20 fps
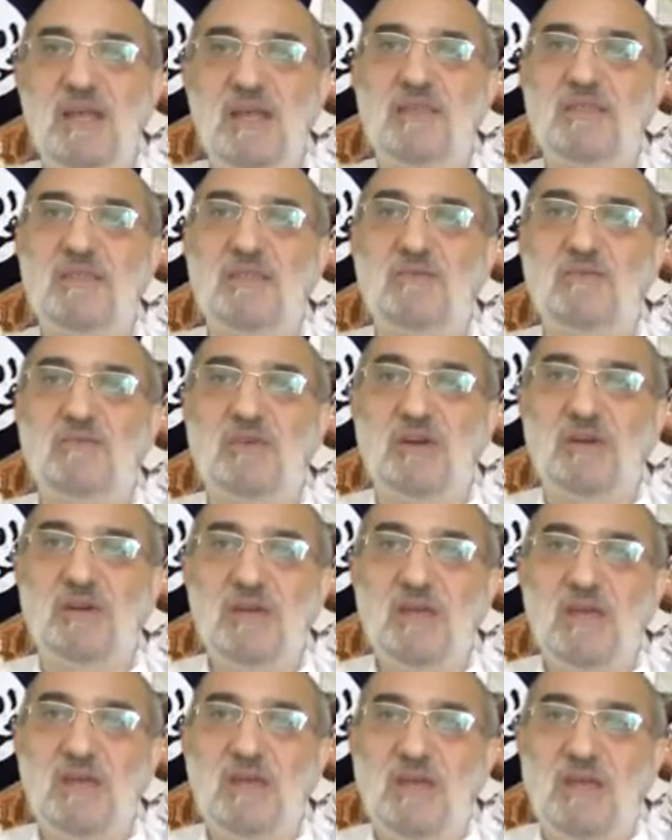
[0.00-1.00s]
and they were
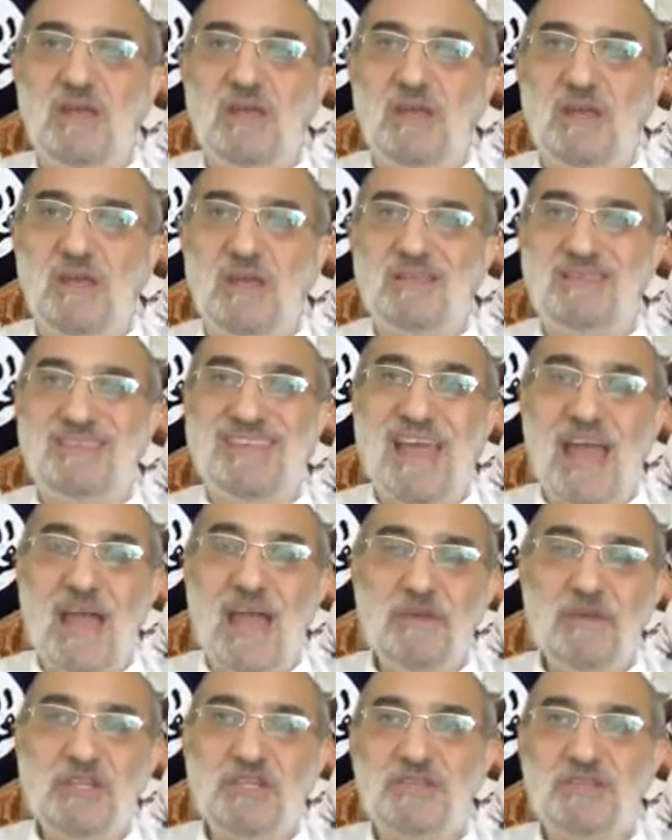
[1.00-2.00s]

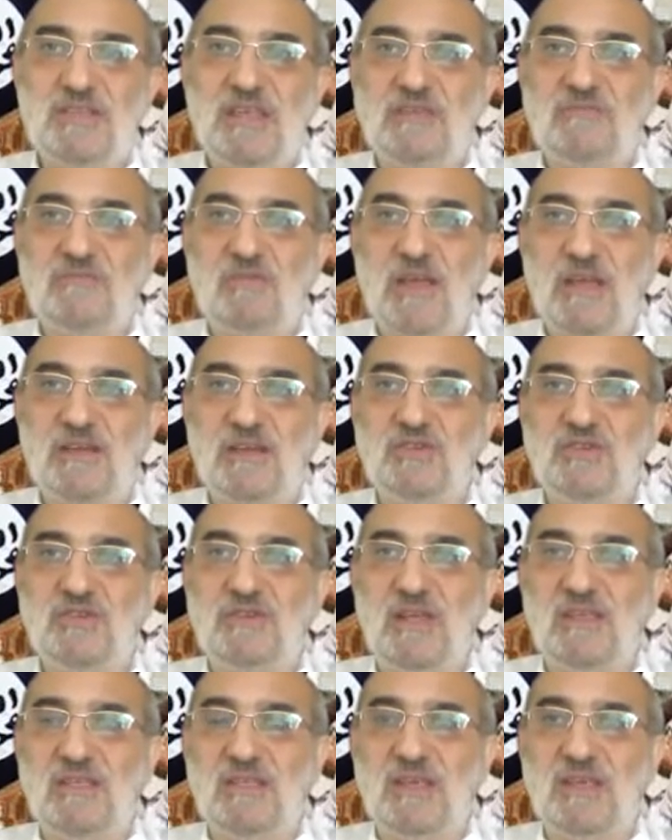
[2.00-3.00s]
damaged that we had
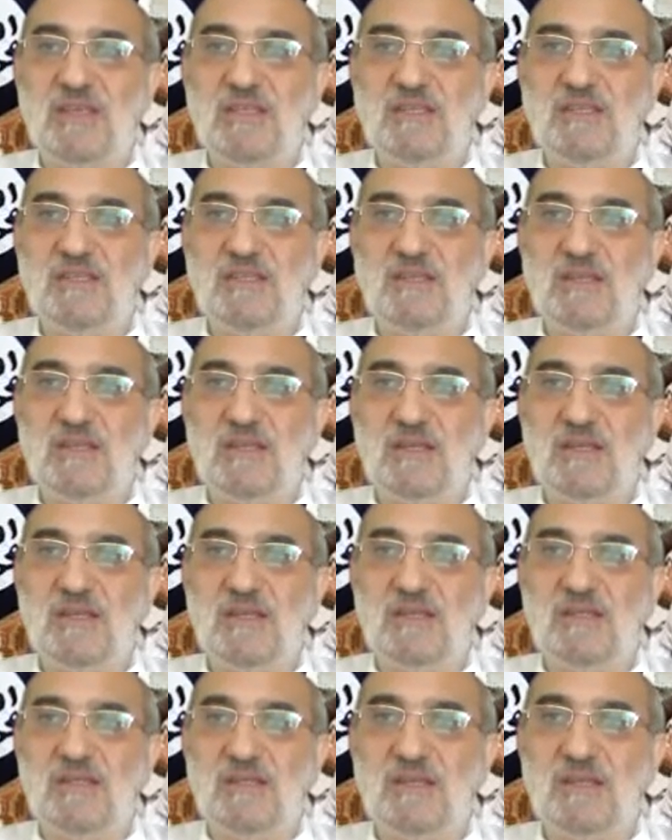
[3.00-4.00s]
during these
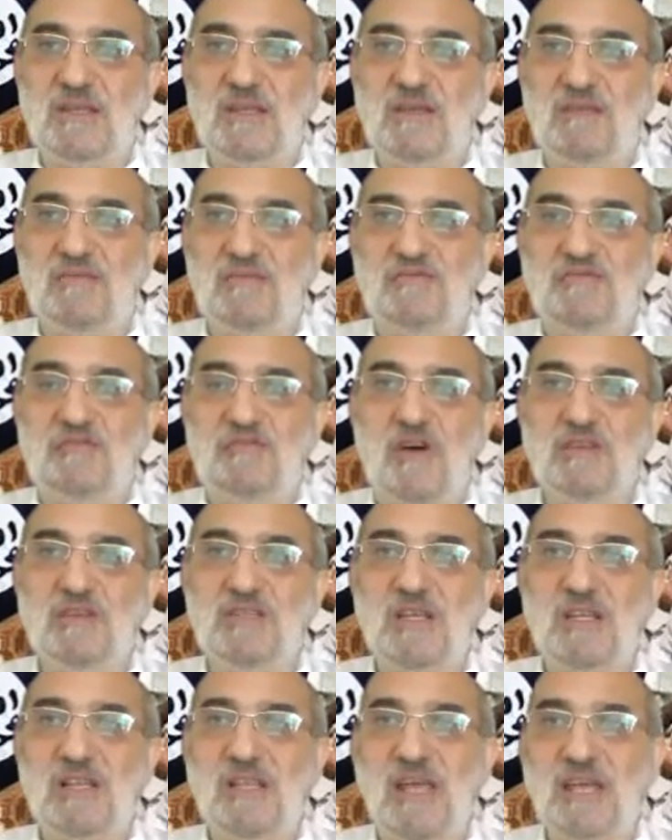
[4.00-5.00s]

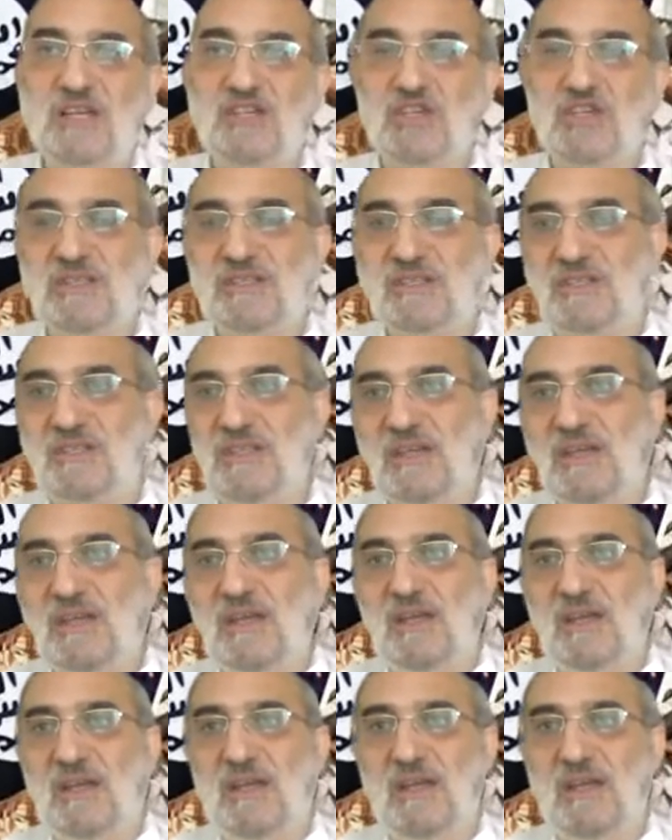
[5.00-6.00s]
fraud elections
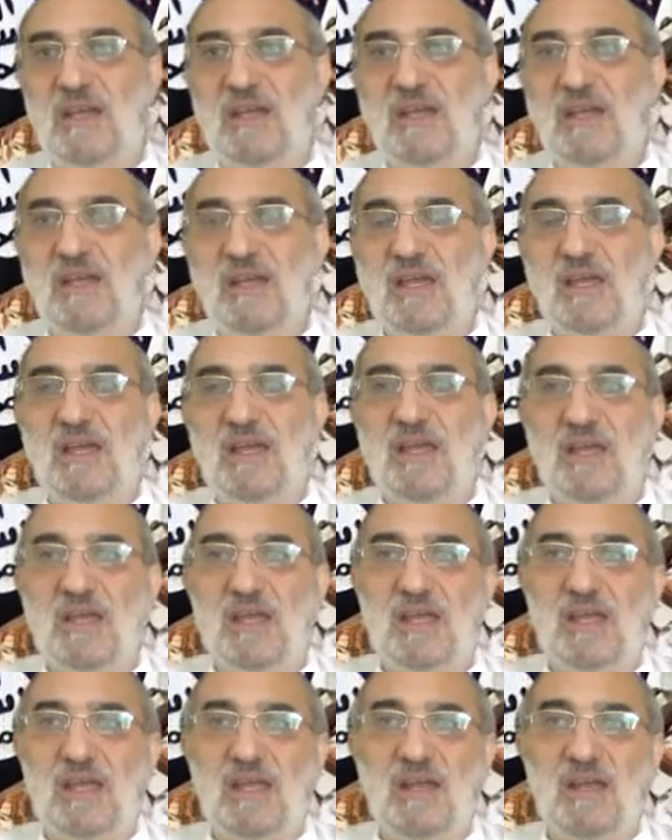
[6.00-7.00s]

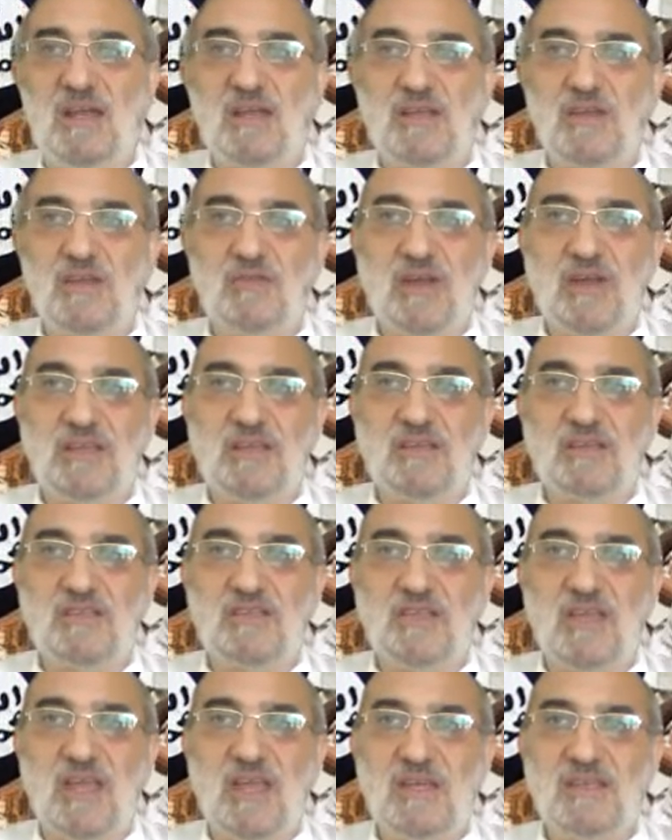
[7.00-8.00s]
in the United
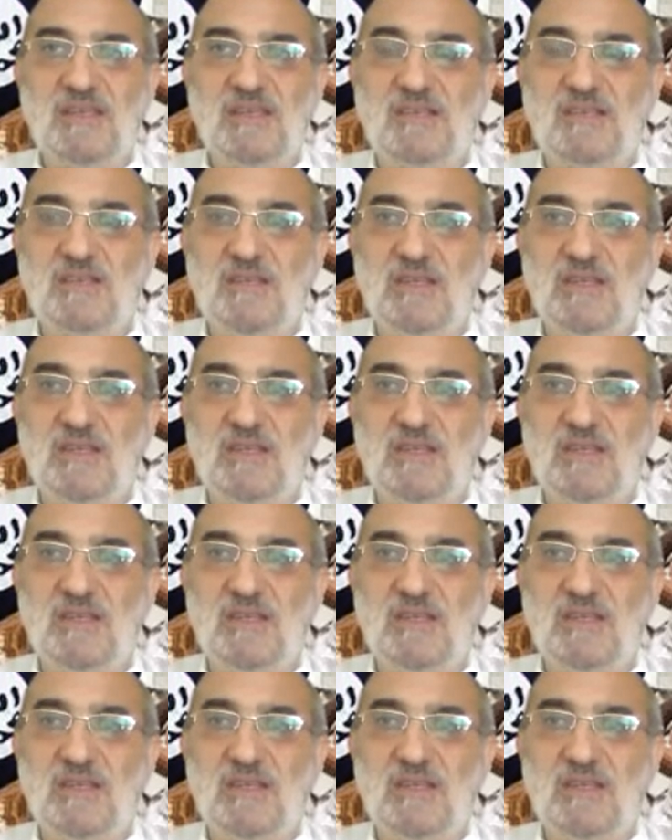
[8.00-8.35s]
States